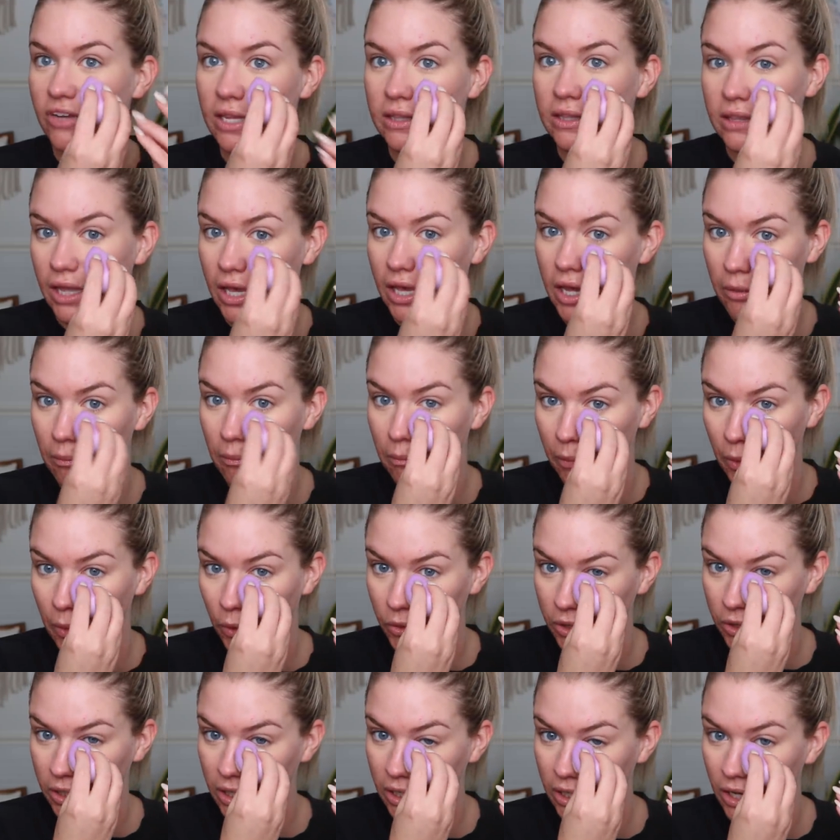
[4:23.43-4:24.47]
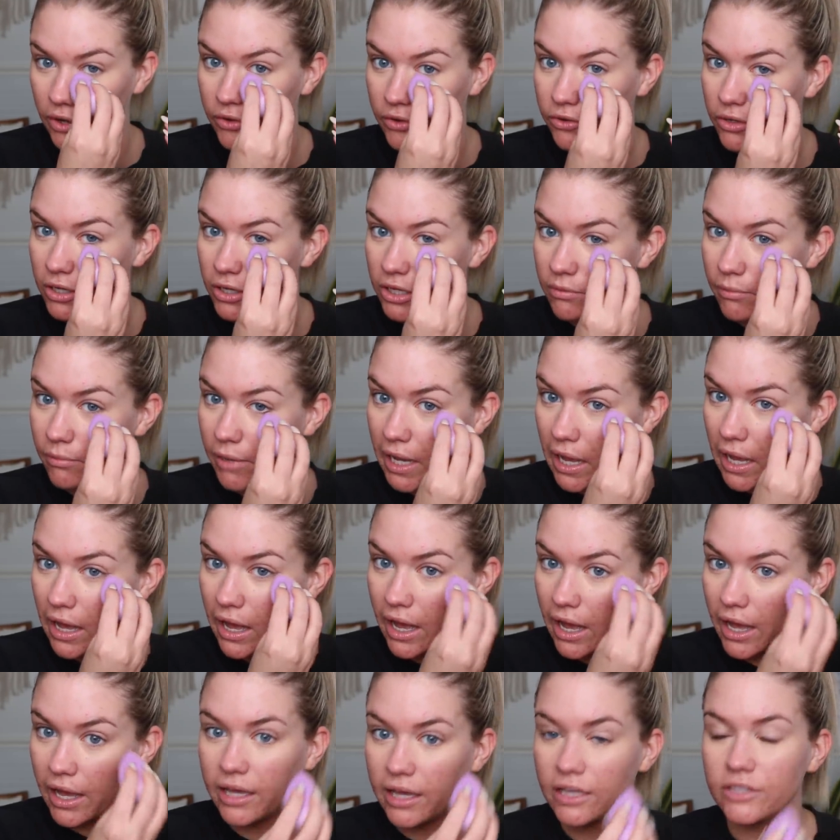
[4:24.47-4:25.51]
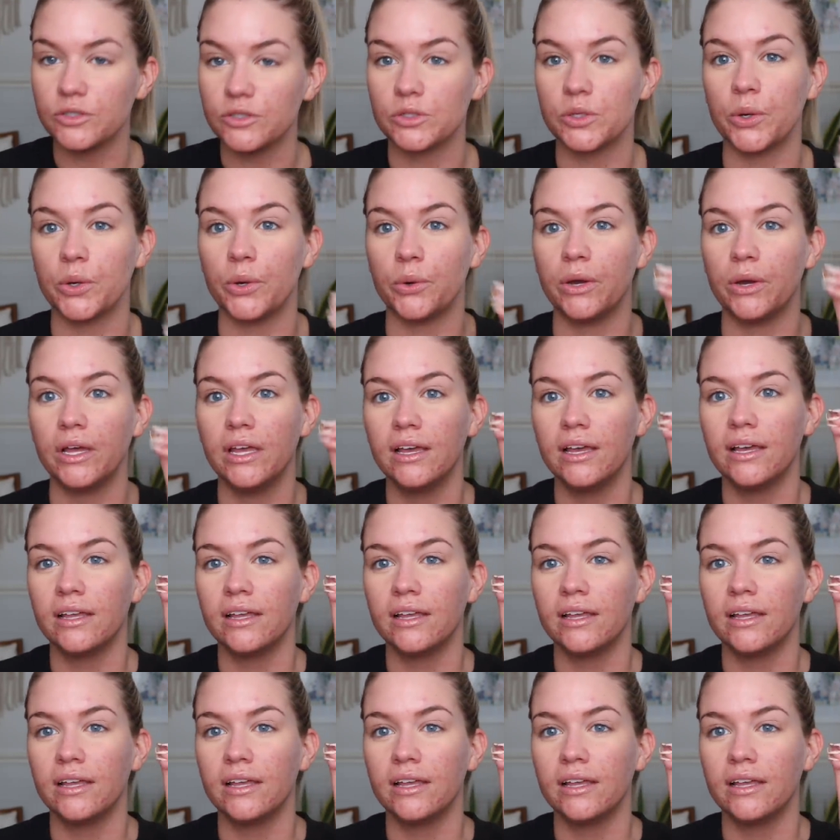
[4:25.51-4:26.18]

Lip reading: and like bulky underneath my eye. So